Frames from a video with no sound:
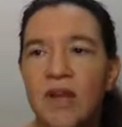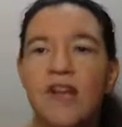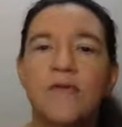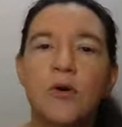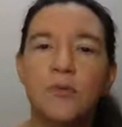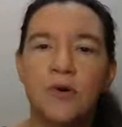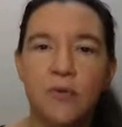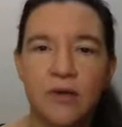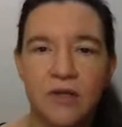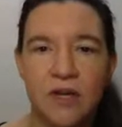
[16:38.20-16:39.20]
it won't be
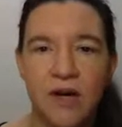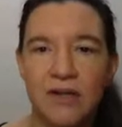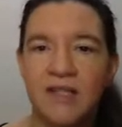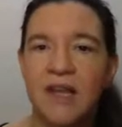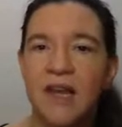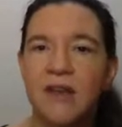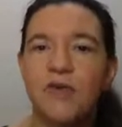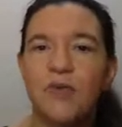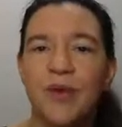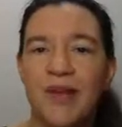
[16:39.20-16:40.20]
worse than RSA
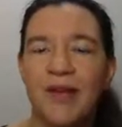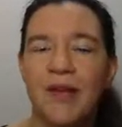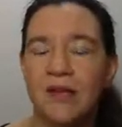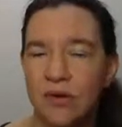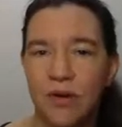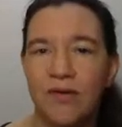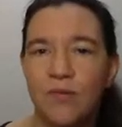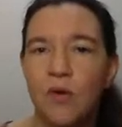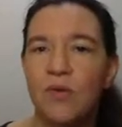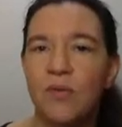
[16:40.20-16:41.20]
if we, sorry,
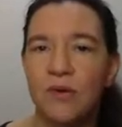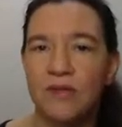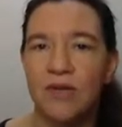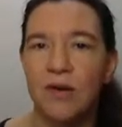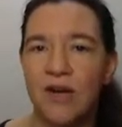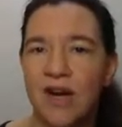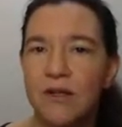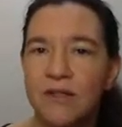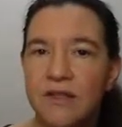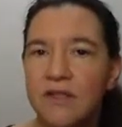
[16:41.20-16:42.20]
it won't be worse than our
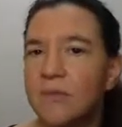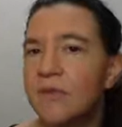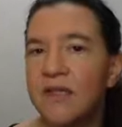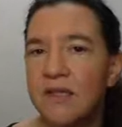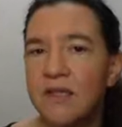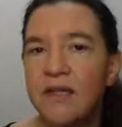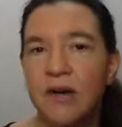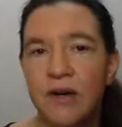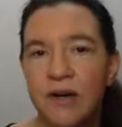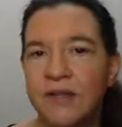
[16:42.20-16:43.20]
current system, ECC
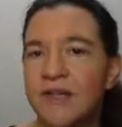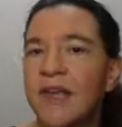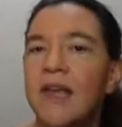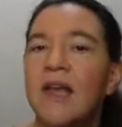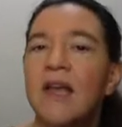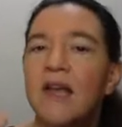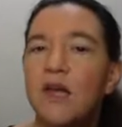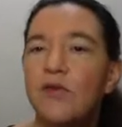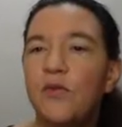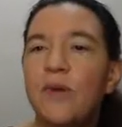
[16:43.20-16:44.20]
or RSA,
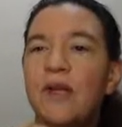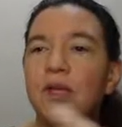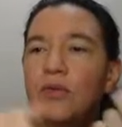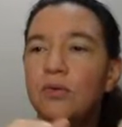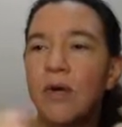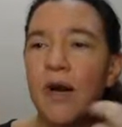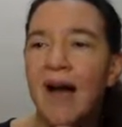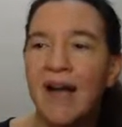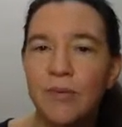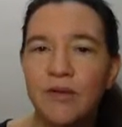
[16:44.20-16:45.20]
if we do a
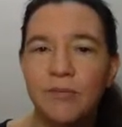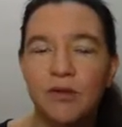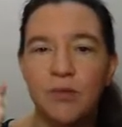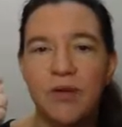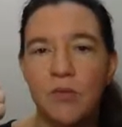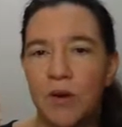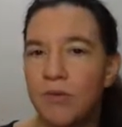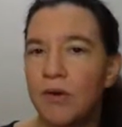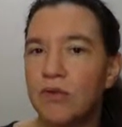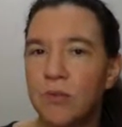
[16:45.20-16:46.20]
hybrid between one
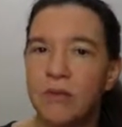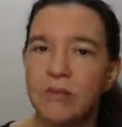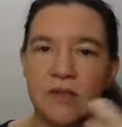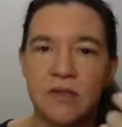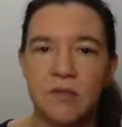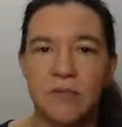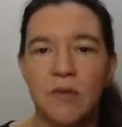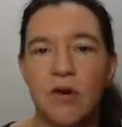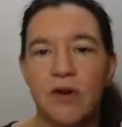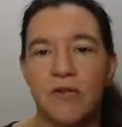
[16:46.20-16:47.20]
post-quantum system and
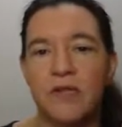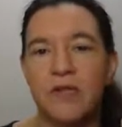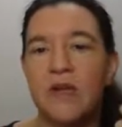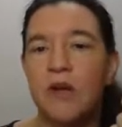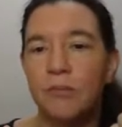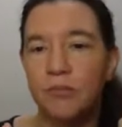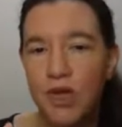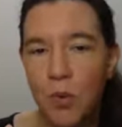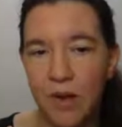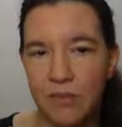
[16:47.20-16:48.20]
one of these
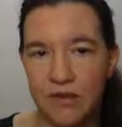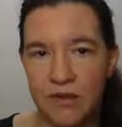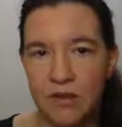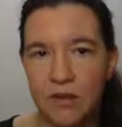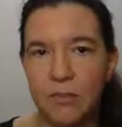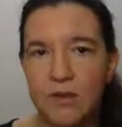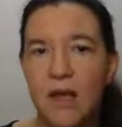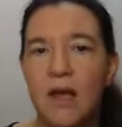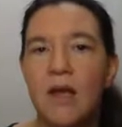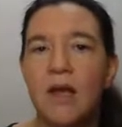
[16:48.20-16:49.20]
pre-quantum systems.
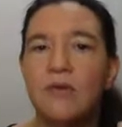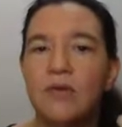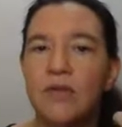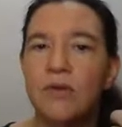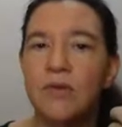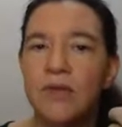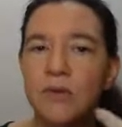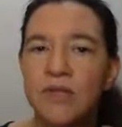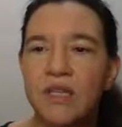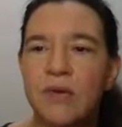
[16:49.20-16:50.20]
So
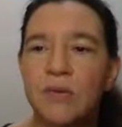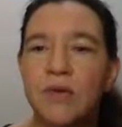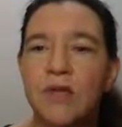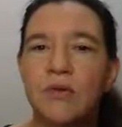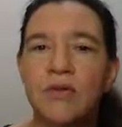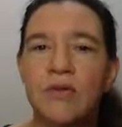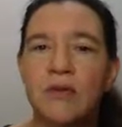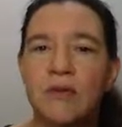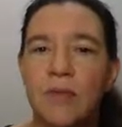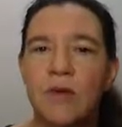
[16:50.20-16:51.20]
those are typically
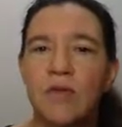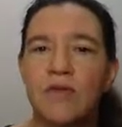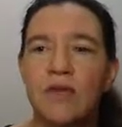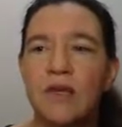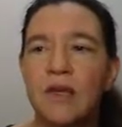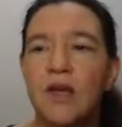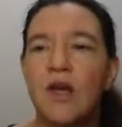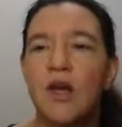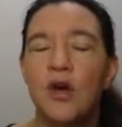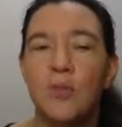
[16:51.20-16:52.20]
using some of the
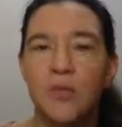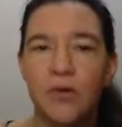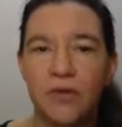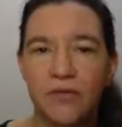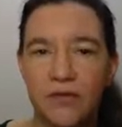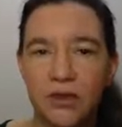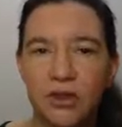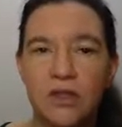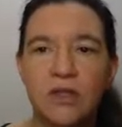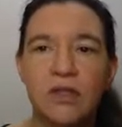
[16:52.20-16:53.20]
more
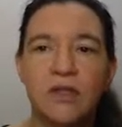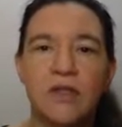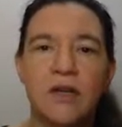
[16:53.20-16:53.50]
efficient,